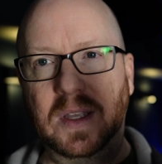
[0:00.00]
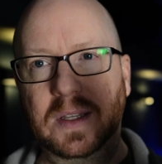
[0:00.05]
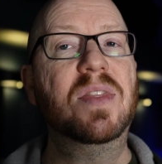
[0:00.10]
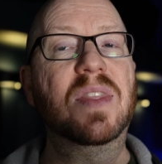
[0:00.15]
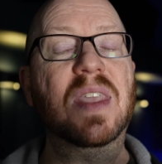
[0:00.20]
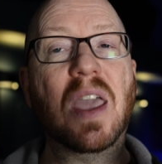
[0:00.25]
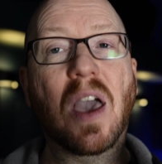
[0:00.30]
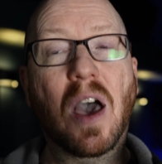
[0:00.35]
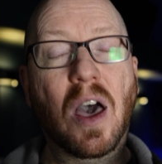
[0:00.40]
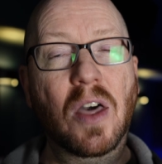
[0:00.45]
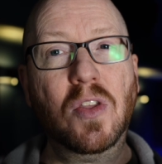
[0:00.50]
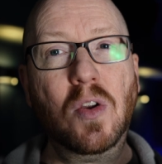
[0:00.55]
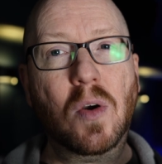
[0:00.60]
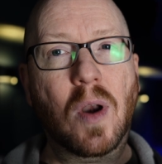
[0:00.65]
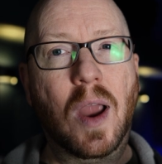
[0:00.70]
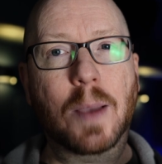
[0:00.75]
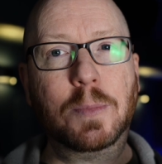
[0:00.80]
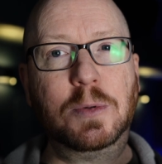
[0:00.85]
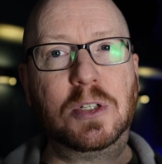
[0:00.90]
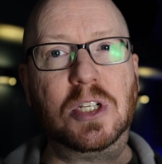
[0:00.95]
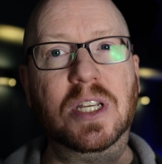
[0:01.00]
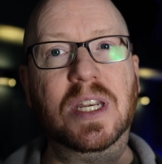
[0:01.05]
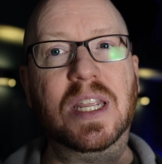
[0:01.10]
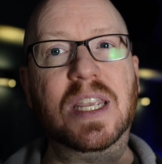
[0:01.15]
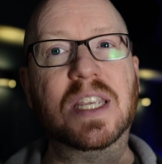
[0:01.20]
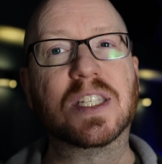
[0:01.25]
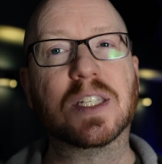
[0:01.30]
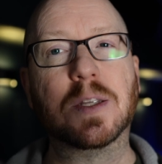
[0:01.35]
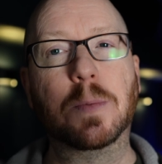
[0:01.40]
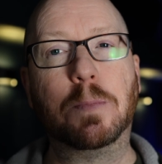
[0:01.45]
The other option
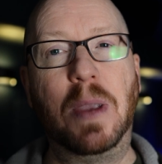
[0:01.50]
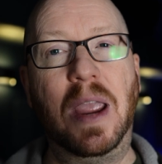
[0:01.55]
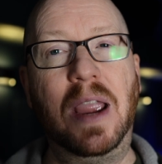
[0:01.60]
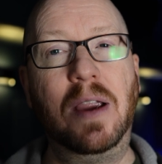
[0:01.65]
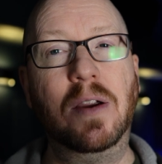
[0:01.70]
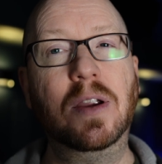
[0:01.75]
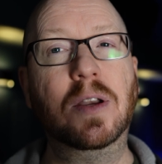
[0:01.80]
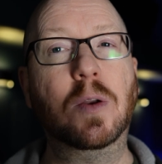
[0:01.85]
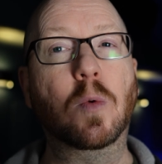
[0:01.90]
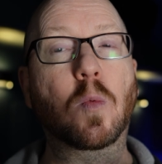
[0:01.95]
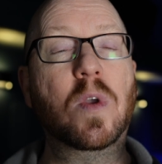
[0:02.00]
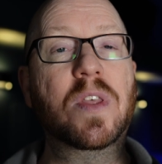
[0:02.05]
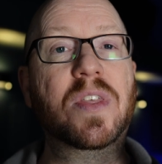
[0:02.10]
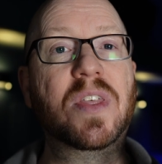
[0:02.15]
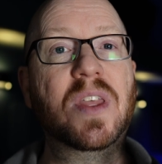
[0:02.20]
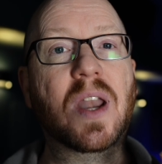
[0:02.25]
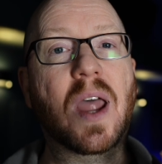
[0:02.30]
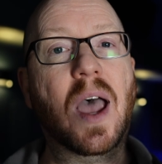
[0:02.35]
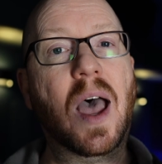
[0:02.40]
is to pair it with an